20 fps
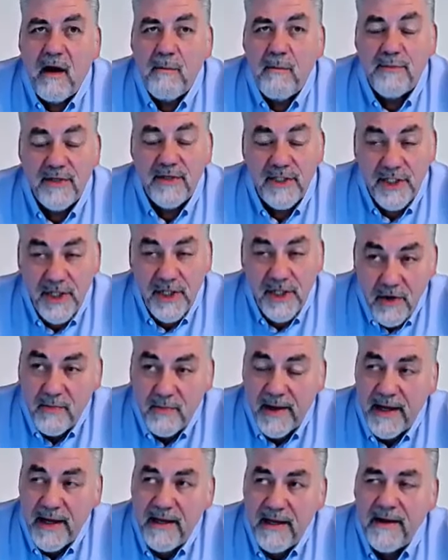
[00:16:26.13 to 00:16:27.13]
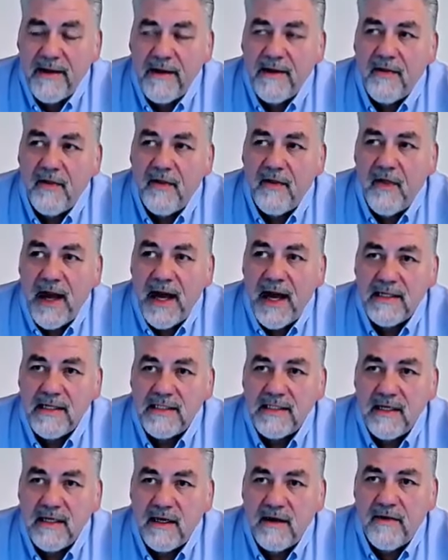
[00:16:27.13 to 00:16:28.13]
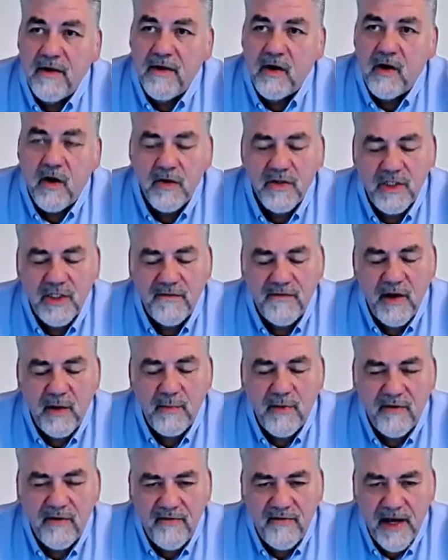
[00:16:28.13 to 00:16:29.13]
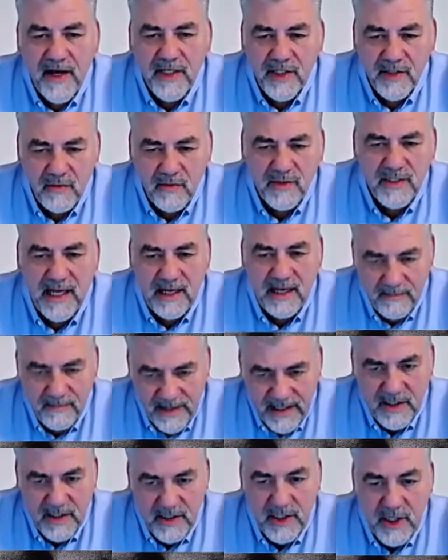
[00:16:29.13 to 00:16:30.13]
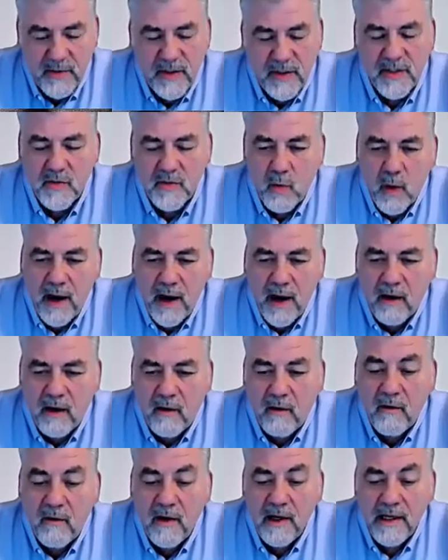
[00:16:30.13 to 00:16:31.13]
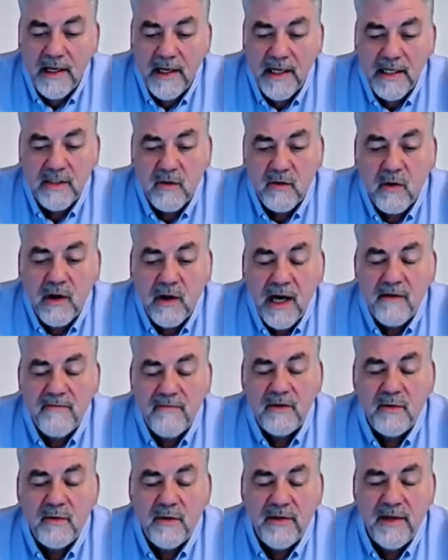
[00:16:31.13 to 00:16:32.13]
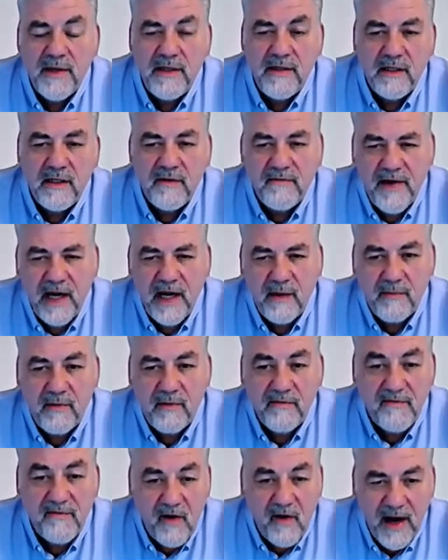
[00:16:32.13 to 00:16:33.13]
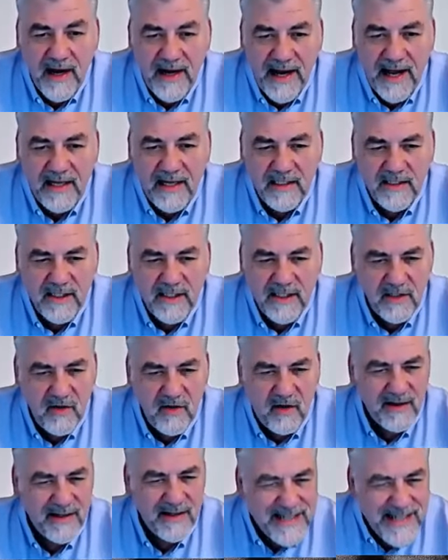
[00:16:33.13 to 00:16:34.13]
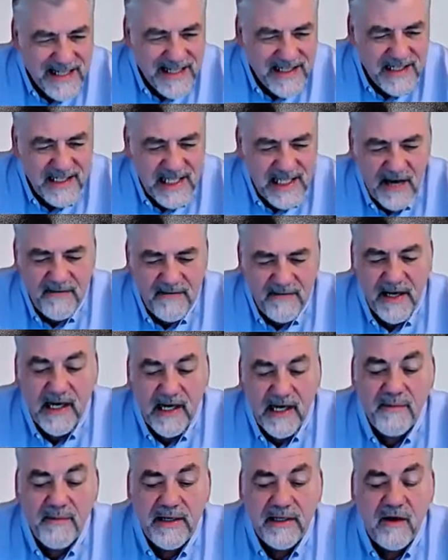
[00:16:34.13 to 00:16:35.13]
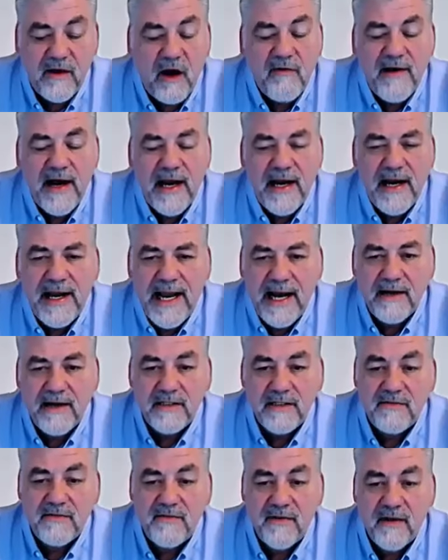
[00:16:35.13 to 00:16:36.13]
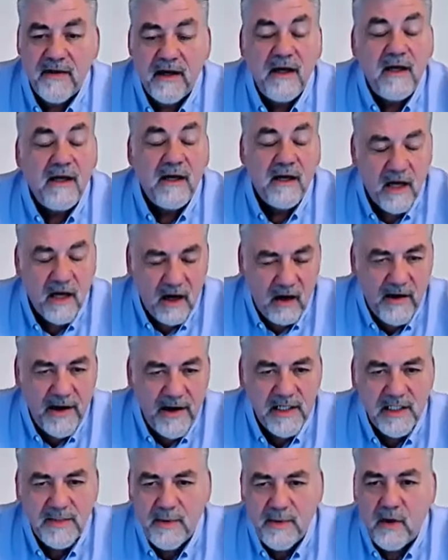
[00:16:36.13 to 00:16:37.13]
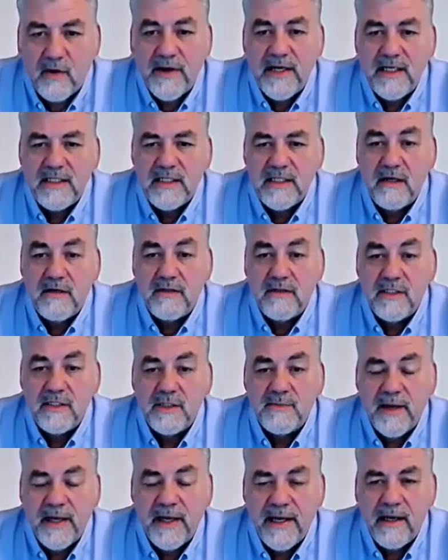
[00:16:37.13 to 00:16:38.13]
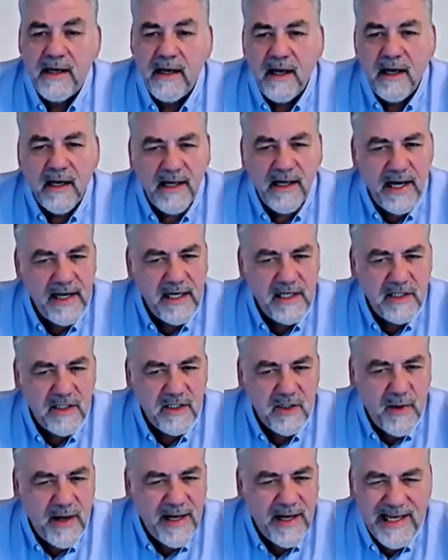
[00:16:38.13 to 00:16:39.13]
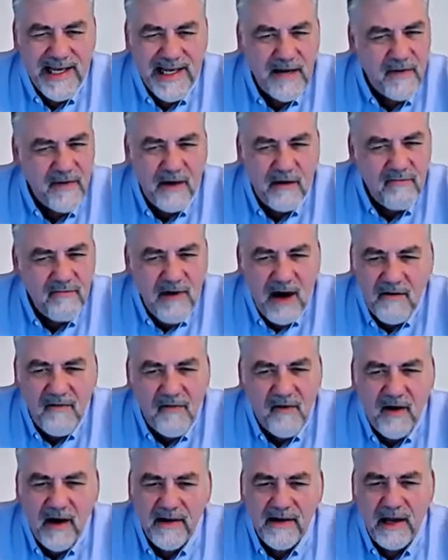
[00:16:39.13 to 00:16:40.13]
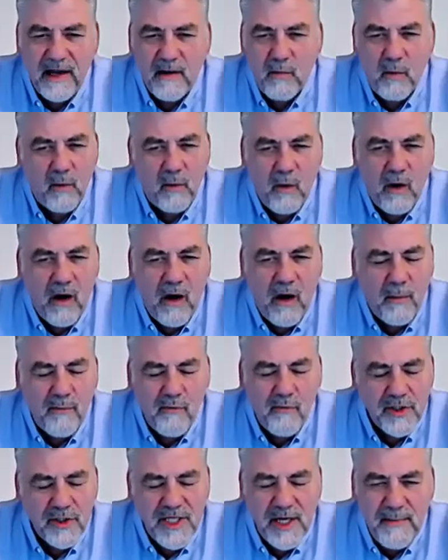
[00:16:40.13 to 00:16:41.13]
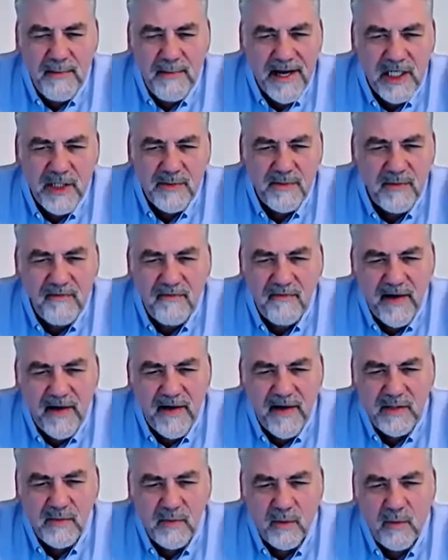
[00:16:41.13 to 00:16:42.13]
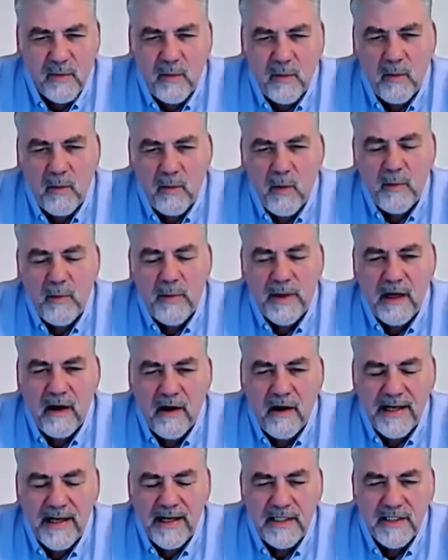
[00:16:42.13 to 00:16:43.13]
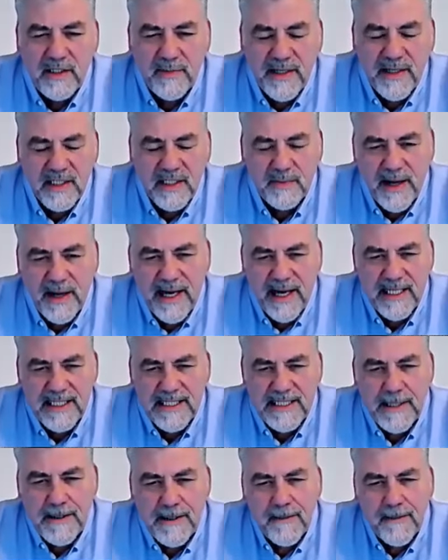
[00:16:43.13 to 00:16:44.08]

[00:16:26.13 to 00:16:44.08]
presuming that the cost of your professionals, and that means you as well, is all covered within the development finance. It's not necessarily coming directly out of the client's pocket, so to speak. Can you just quickly give you a rough idea? What are project management fees? What are we likely to expect?